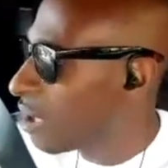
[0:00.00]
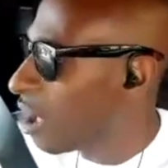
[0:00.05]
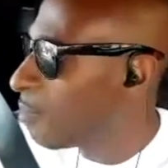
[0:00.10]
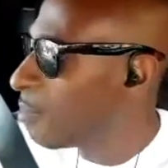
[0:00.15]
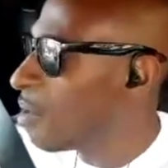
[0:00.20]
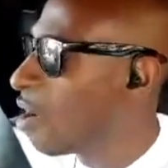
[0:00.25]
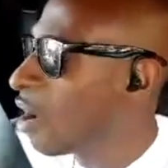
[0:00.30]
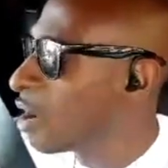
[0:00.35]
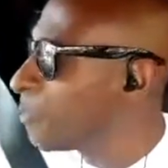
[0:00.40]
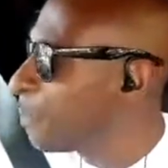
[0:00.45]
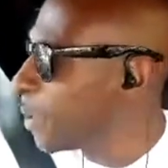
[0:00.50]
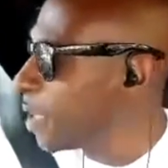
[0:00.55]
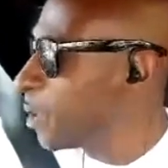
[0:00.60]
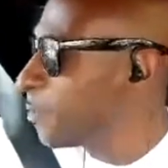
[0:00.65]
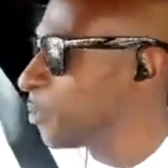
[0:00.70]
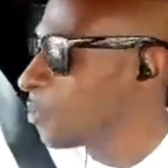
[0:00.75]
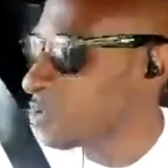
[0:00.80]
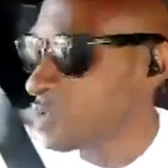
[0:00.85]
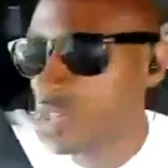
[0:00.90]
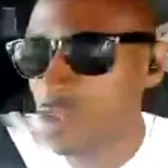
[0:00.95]
come on,
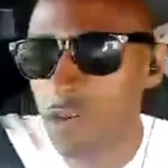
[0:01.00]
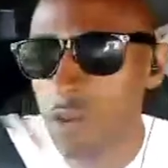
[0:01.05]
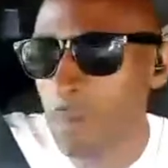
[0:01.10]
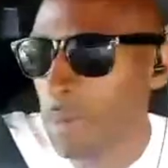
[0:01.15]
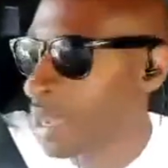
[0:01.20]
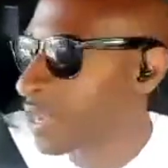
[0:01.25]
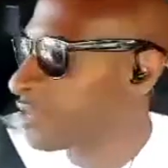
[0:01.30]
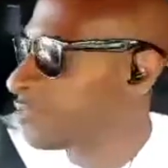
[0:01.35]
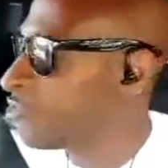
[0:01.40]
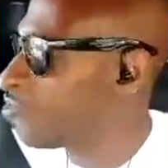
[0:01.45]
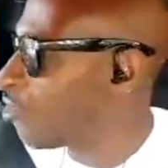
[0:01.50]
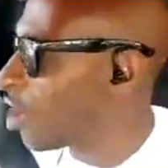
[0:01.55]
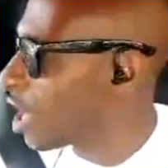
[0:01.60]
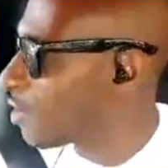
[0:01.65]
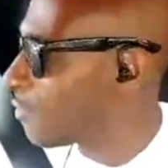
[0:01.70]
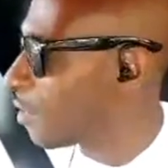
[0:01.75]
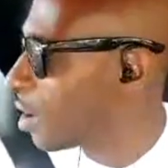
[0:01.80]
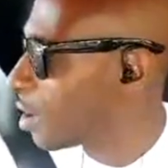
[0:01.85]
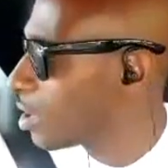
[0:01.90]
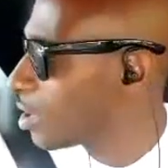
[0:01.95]
people. Sorry, man, this
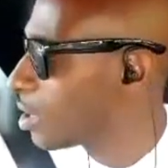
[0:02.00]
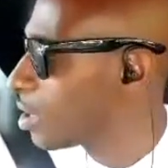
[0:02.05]
driver.